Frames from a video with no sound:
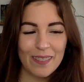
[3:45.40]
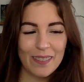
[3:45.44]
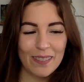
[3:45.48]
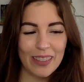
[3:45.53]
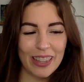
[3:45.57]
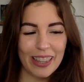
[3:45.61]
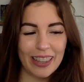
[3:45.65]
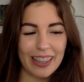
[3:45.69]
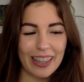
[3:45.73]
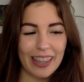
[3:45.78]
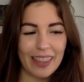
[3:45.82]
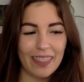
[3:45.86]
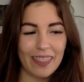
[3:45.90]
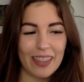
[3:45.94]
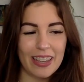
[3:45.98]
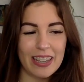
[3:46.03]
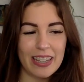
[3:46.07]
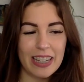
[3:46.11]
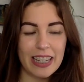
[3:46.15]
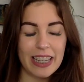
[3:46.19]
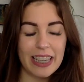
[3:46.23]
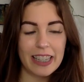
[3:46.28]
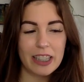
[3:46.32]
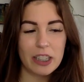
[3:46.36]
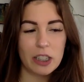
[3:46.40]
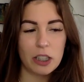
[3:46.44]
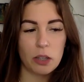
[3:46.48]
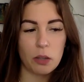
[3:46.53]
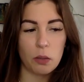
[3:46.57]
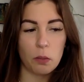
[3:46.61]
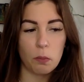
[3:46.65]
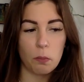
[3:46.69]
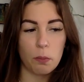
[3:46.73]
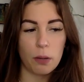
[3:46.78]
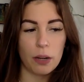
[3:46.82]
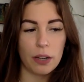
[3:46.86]
feeling the need
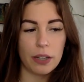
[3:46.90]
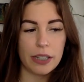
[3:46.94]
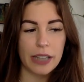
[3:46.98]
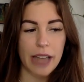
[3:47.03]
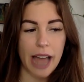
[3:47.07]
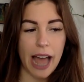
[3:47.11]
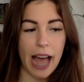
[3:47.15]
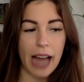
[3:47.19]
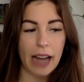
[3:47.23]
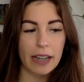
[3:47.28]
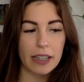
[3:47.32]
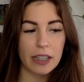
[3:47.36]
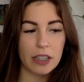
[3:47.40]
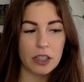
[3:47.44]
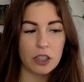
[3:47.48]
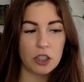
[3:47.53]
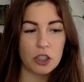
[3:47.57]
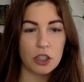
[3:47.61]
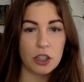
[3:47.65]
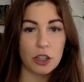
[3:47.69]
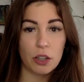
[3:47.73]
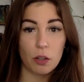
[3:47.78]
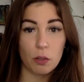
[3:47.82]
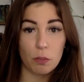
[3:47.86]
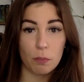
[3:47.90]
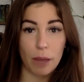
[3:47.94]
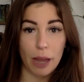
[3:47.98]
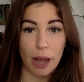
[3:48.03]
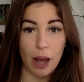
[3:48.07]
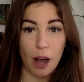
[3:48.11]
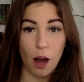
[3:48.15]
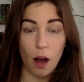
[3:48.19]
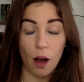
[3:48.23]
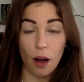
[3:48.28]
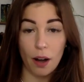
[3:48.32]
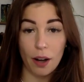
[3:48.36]
to protect and shield my
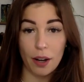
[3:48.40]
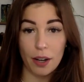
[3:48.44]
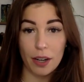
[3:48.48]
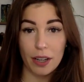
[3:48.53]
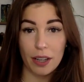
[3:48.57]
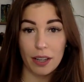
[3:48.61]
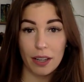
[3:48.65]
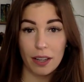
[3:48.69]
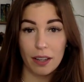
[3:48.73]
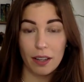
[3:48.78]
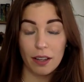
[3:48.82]
heart